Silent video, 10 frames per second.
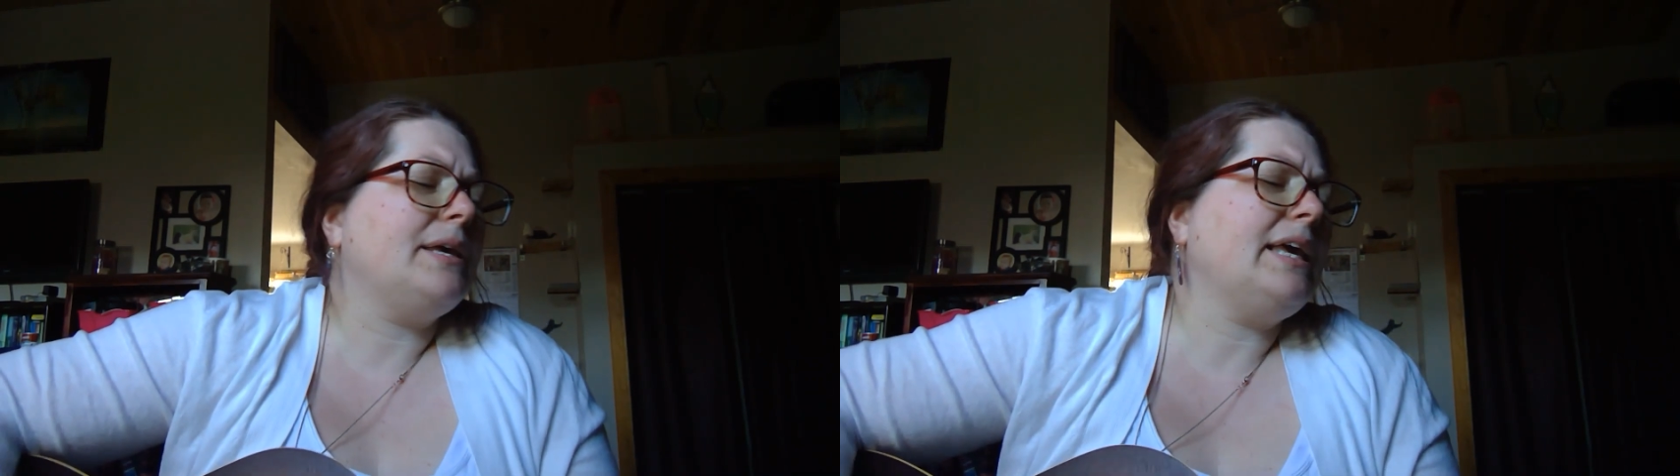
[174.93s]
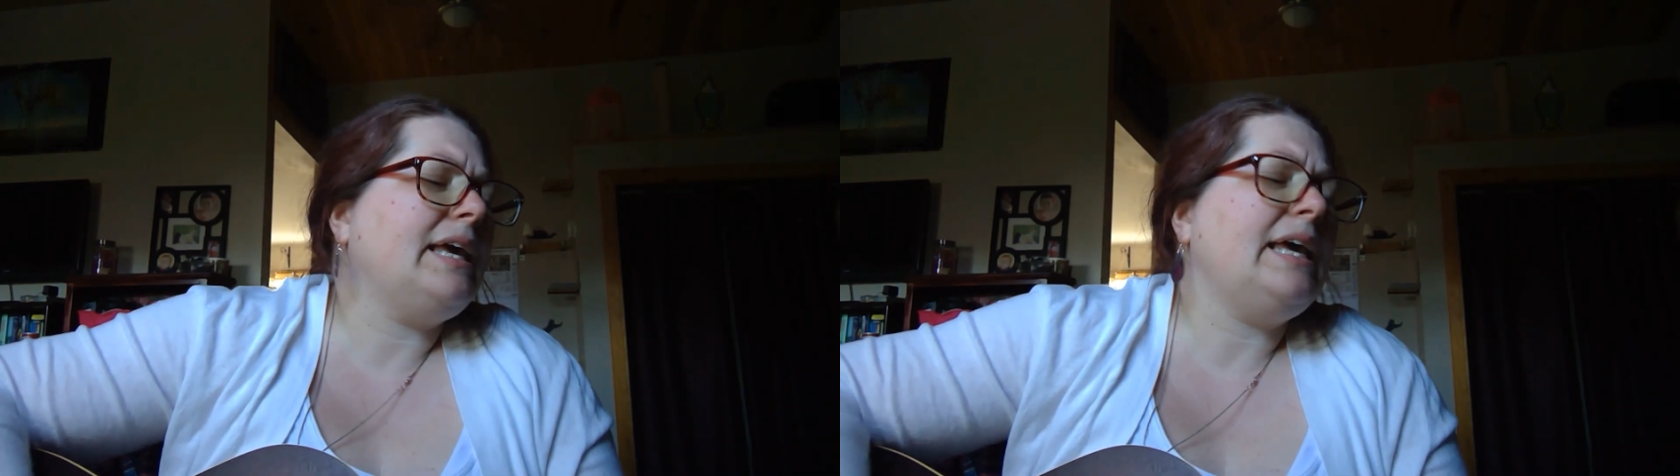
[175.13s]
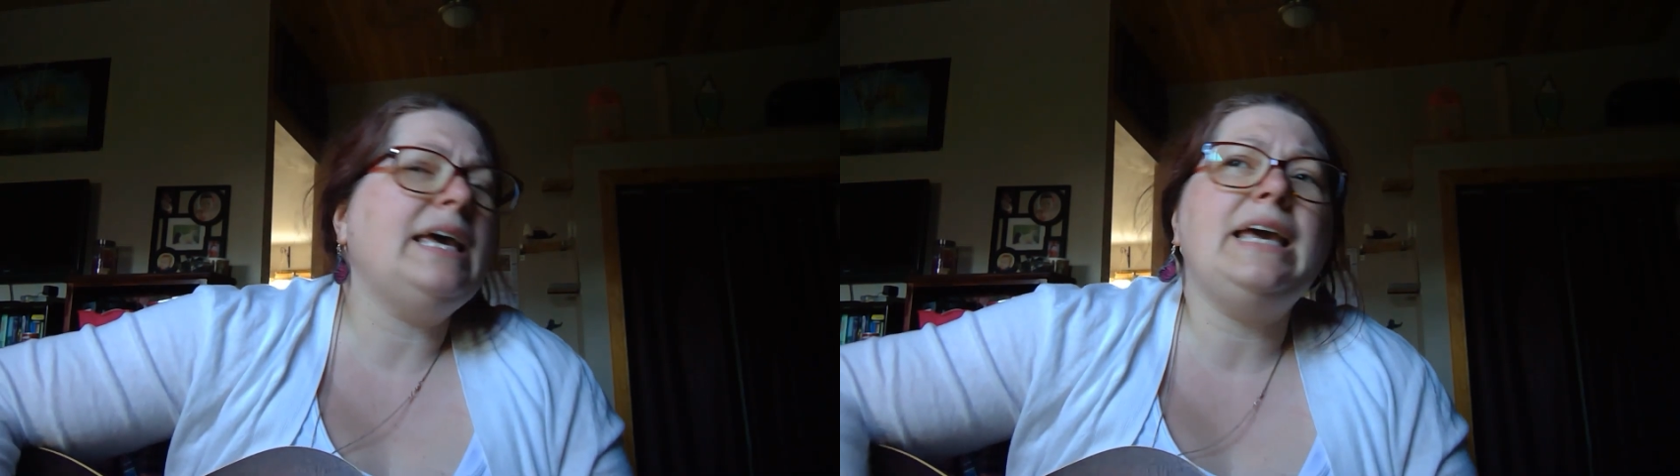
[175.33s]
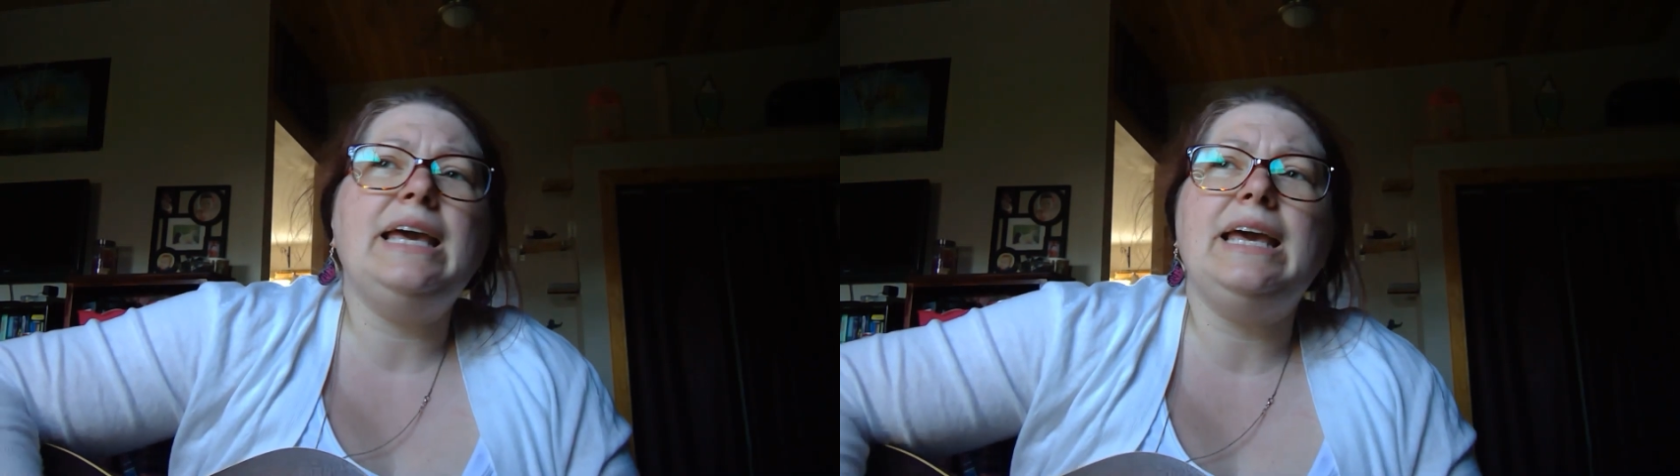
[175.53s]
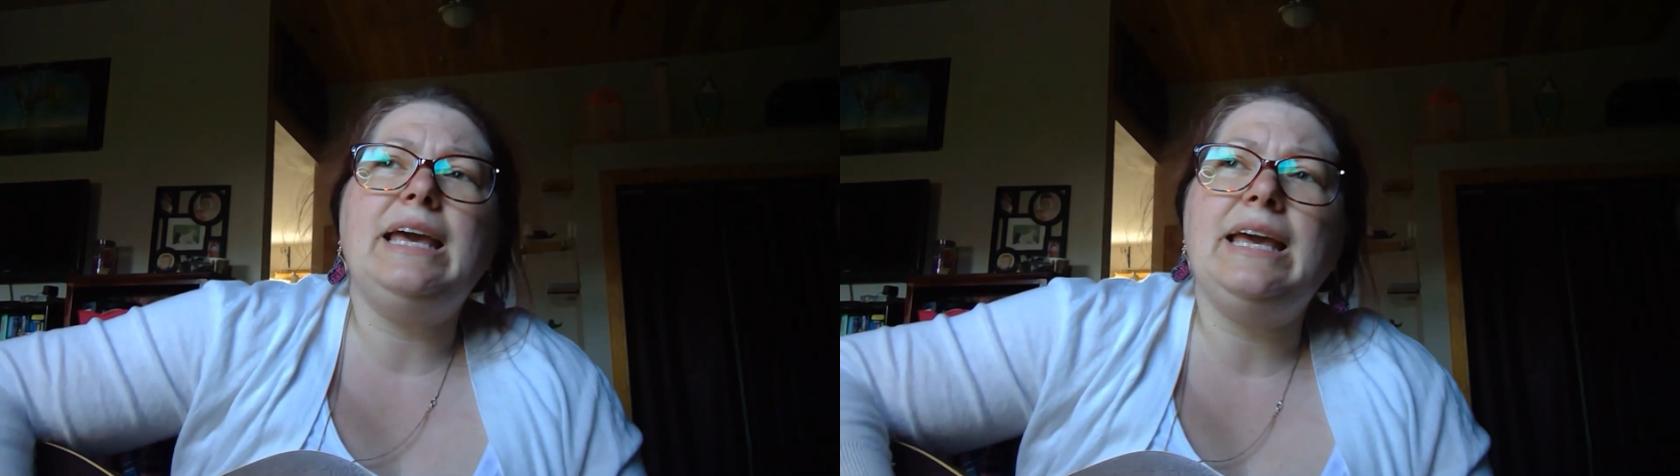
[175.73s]

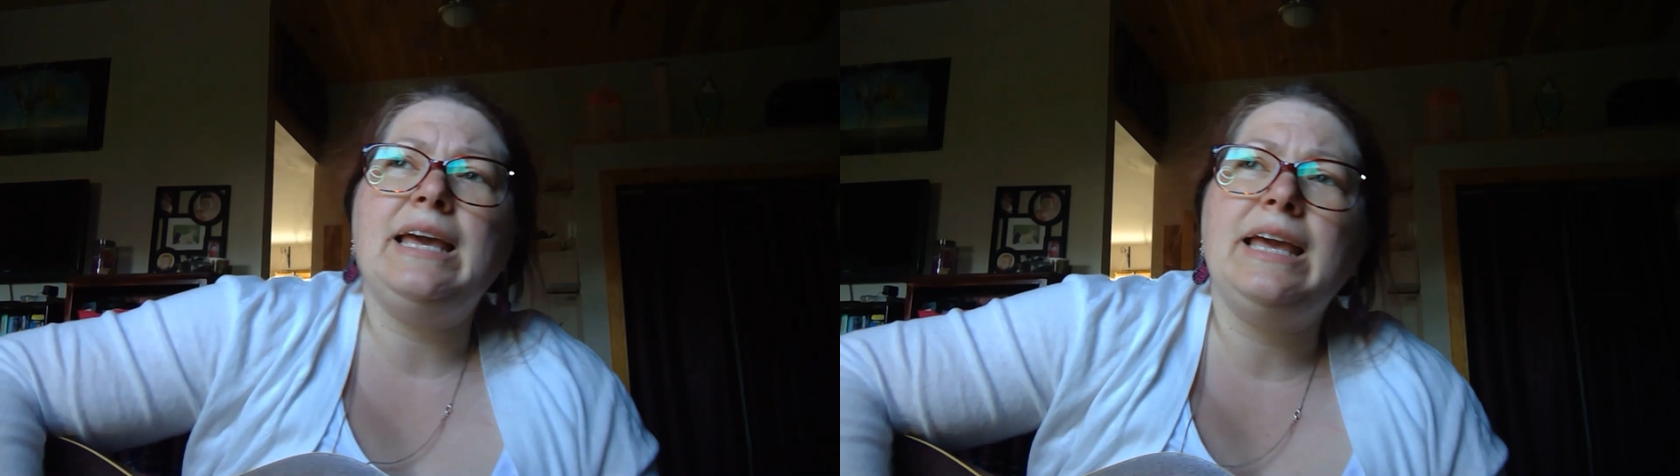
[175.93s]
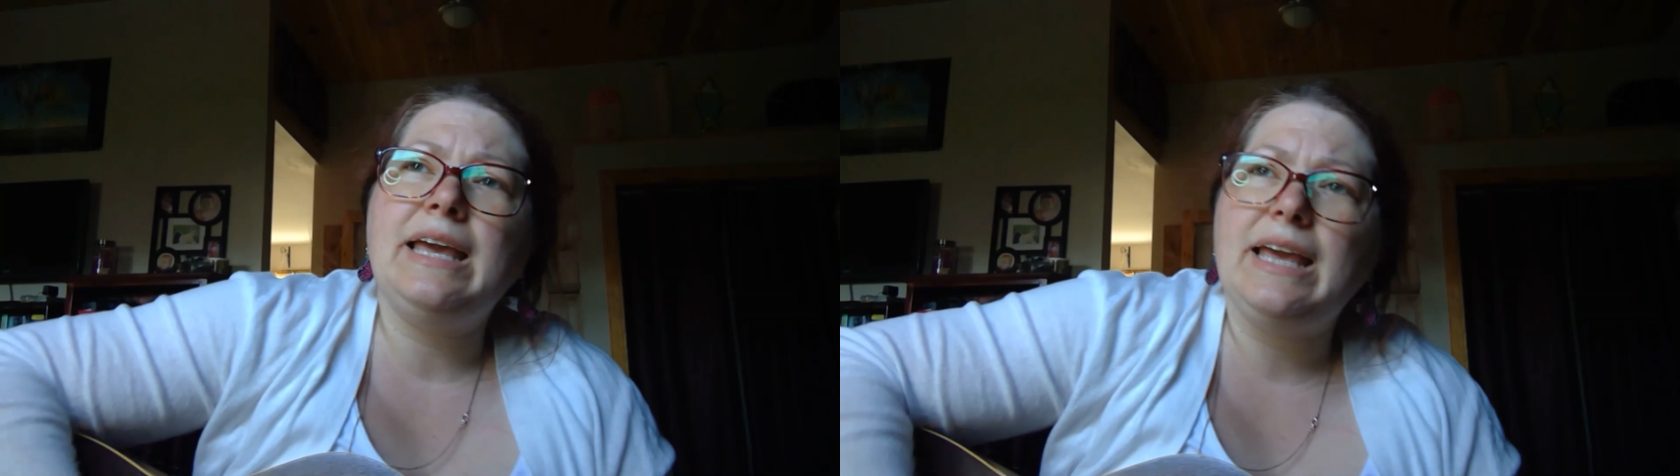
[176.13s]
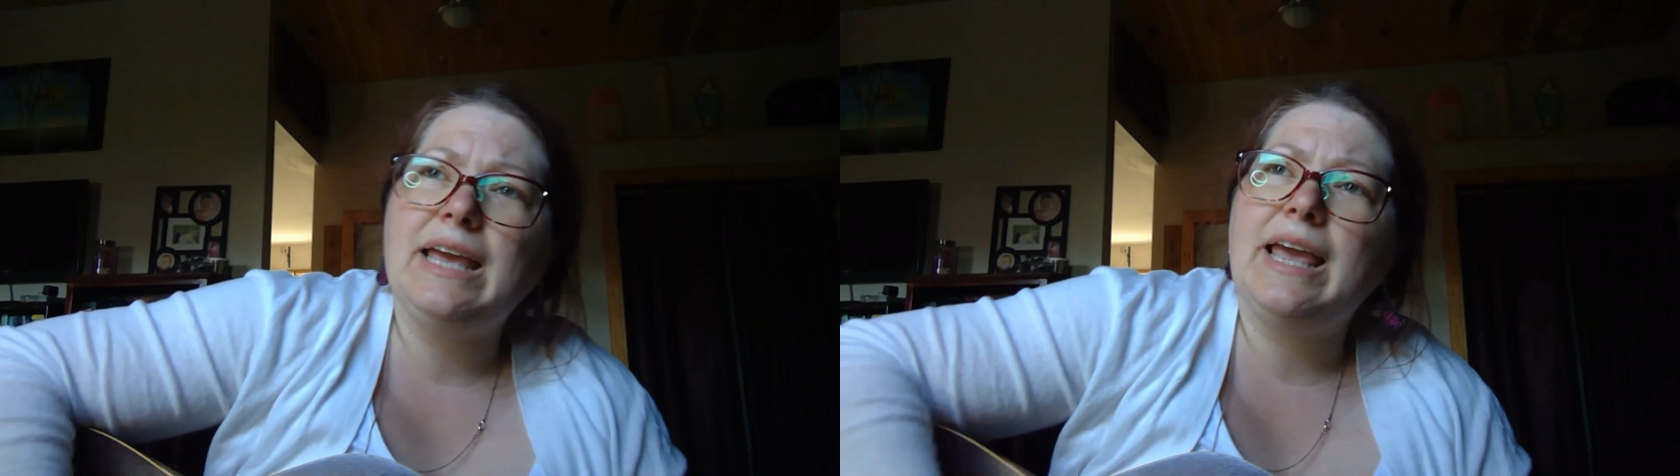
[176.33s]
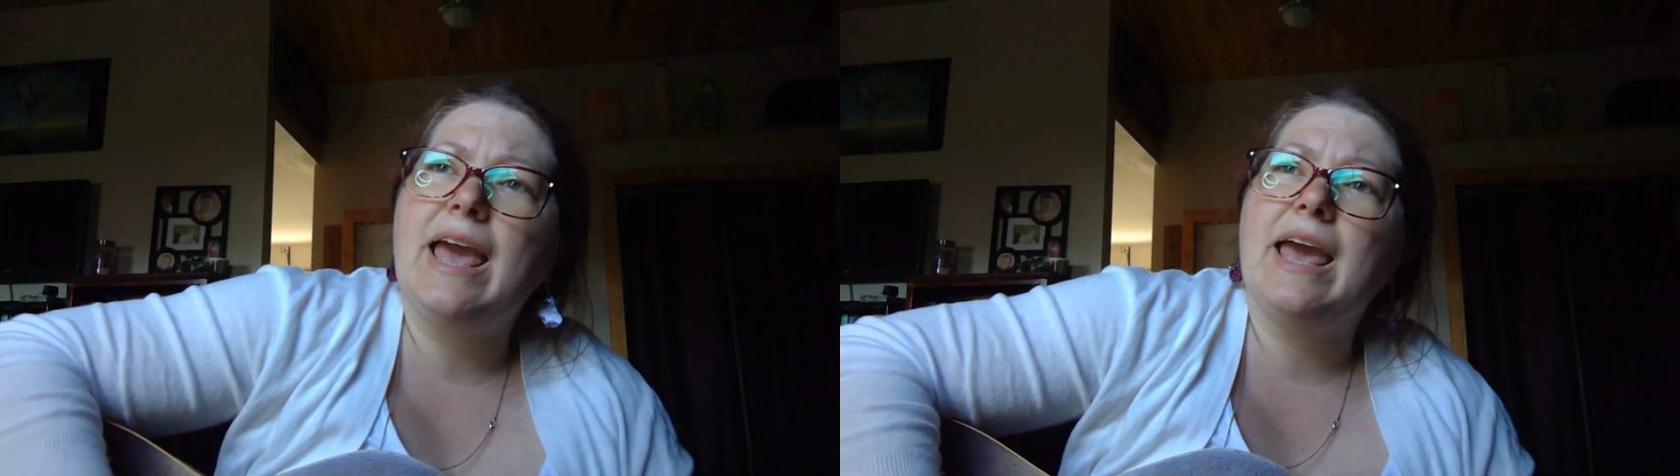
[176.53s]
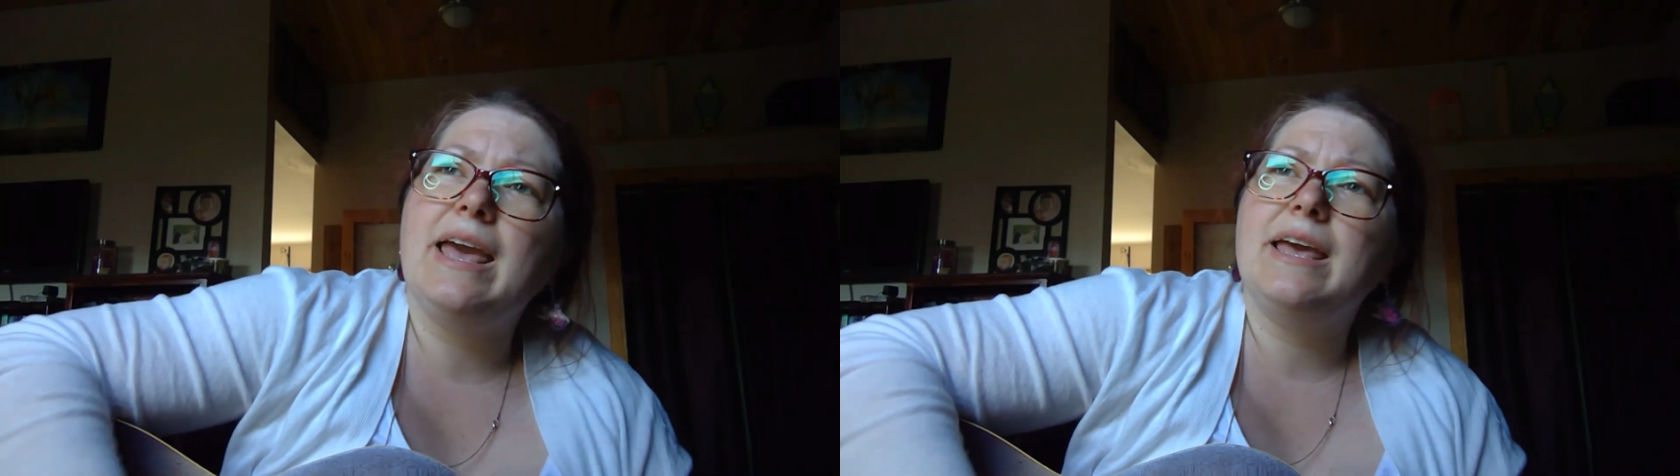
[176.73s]
McGee.